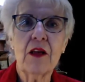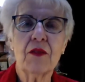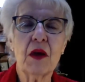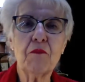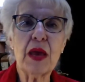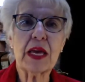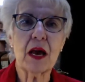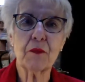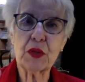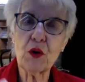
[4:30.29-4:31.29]
that make
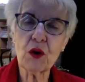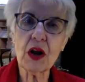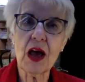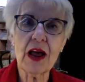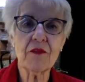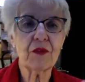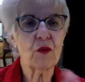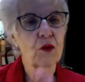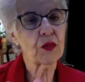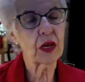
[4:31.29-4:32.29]
up your life
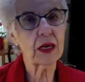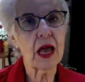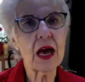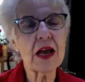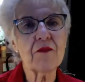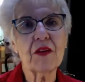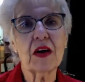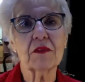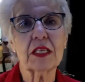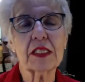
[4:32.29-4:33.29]
or the life
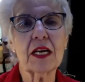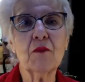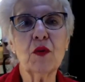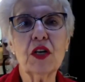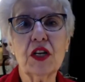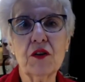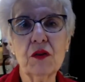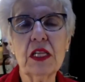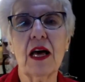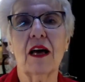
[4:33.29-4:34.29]
of someone you
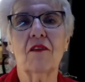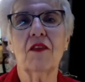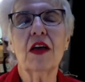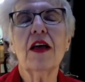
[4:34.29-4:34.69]
love